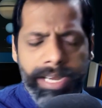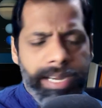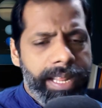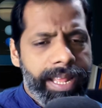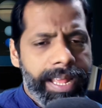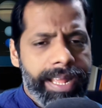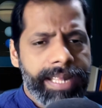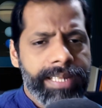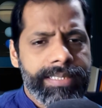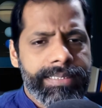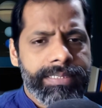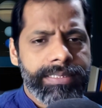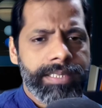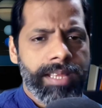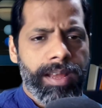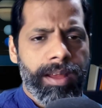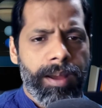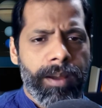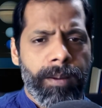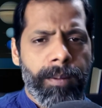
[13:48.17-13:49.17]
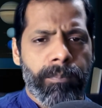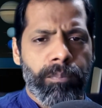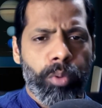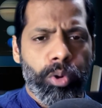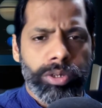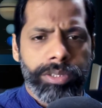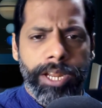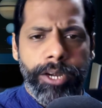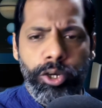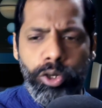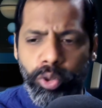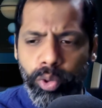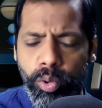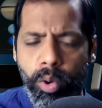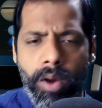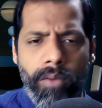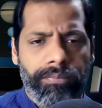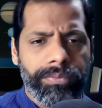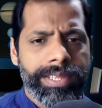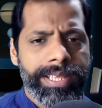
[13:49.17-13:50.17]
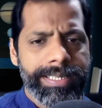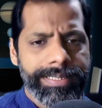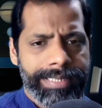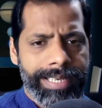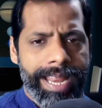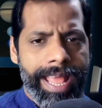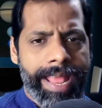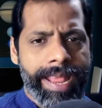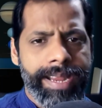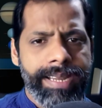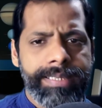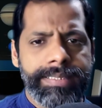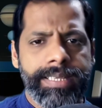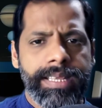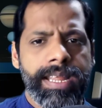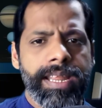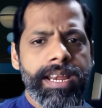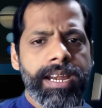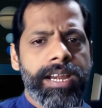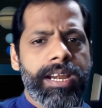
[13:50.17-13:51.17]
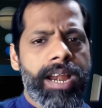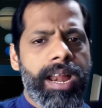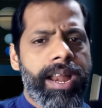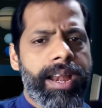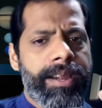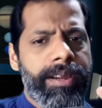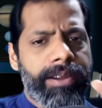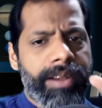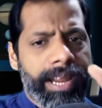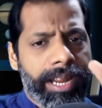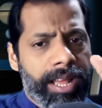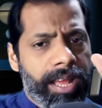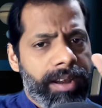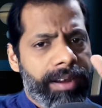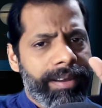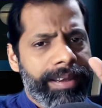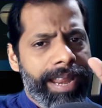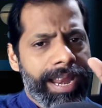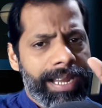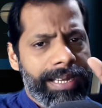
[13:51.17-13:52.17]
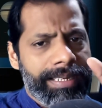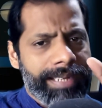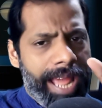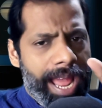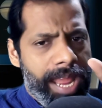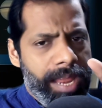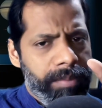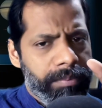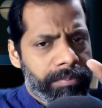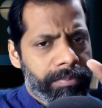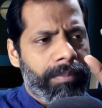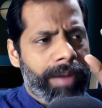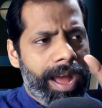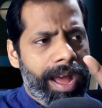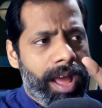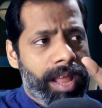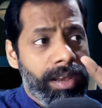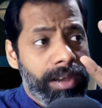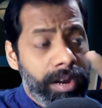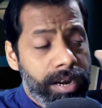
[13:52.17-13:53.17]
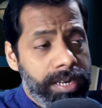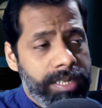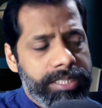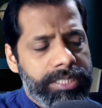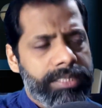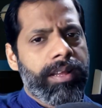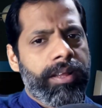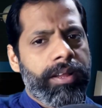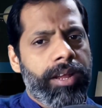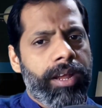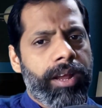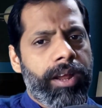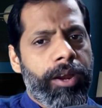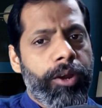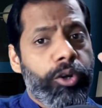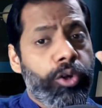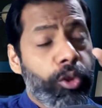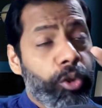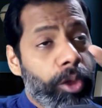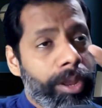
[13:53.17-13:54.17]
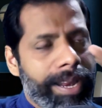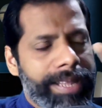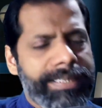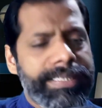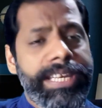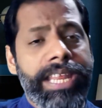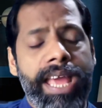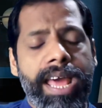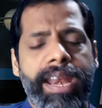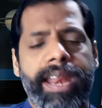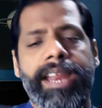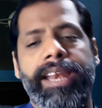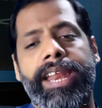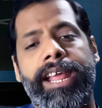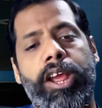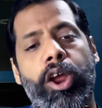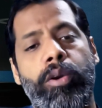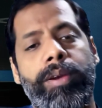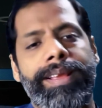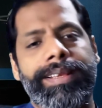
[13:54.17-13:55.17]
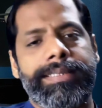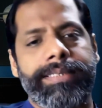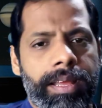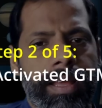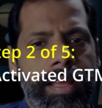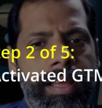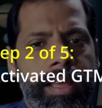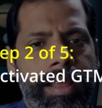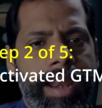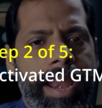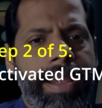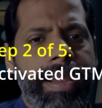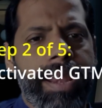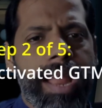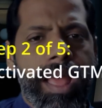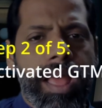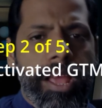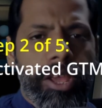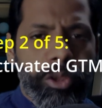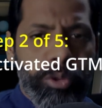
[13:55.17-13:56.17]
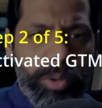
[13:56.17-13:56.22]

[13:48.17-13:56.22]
hits more than 2 of these layers, trigger real-time alerts to your SDR and account executive, right? Your